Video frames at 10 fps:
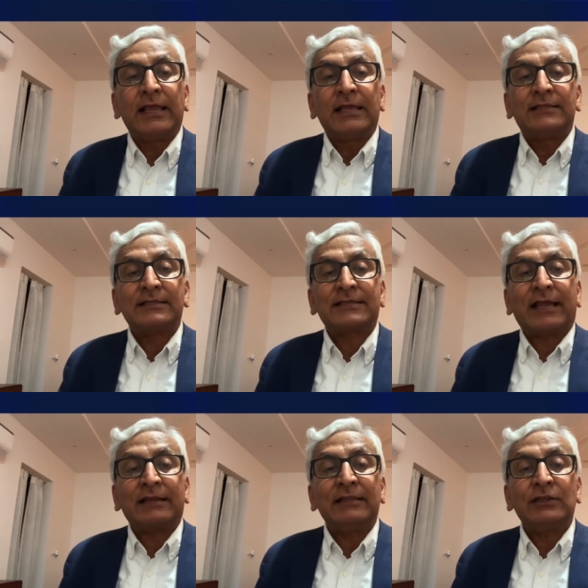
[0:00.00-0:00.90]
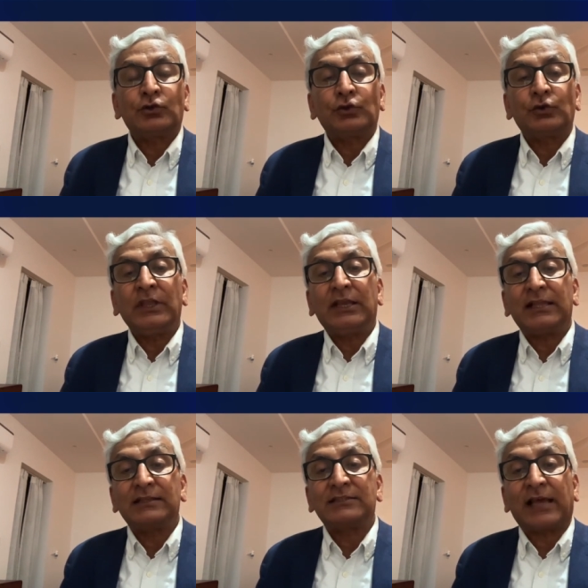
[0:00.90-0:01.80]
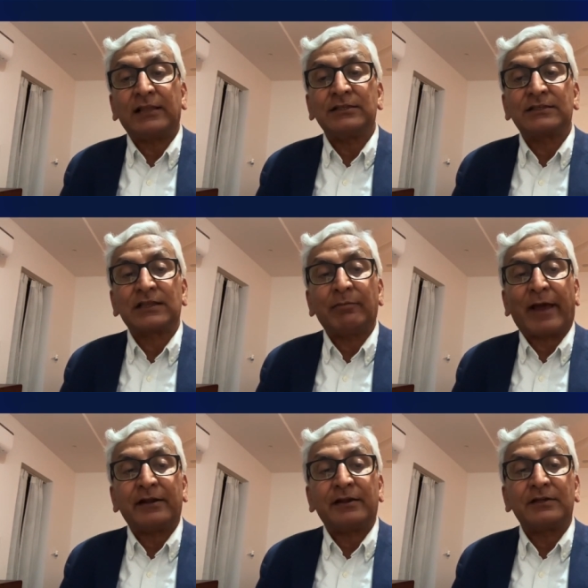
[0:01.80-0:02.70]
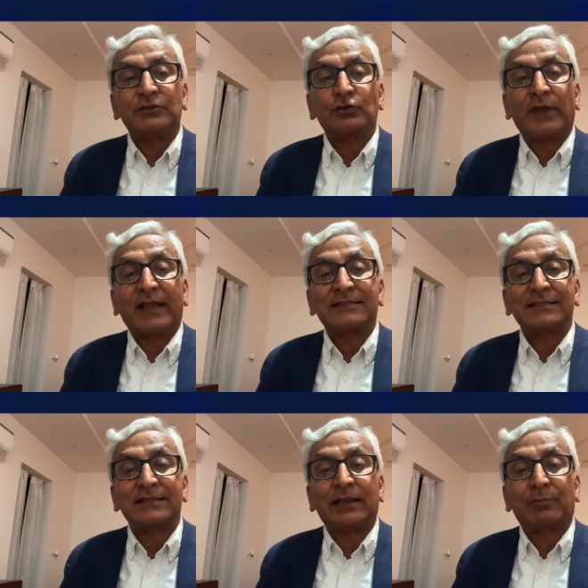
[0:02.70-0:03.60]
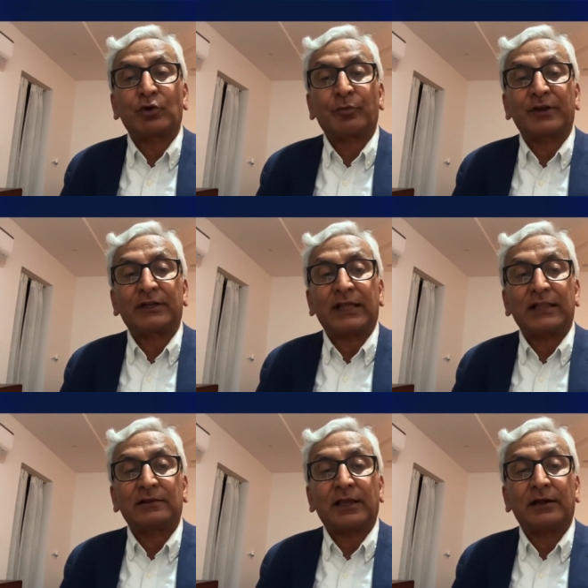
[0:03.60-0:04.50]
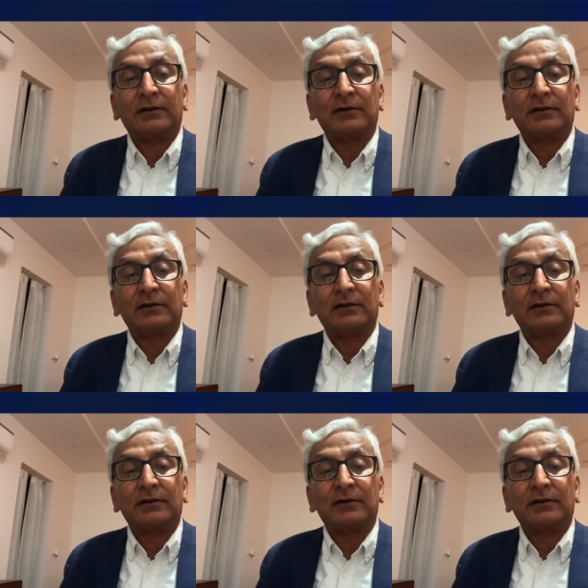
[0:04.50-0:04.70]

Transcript: This can lead to unique health challenges and barriers to accessing appropriate health care.